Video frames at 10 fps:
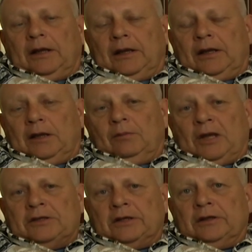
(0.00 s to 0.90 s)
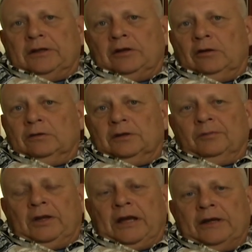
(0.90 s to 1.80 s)
and basically told
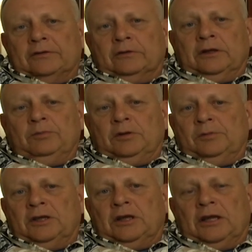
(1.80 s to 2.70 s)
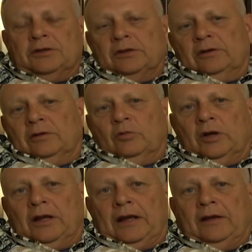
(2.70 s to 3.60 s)
them the actual implementation and
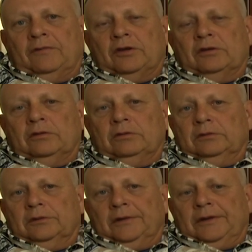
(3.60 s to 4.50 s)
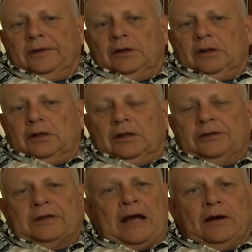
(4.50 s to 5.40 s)
what have you
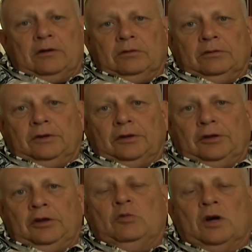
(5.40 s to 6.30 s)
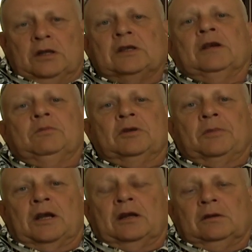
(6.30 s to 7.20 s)
is how you want to
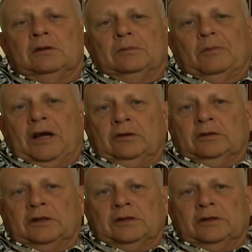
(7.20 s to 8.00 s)
implement it. My only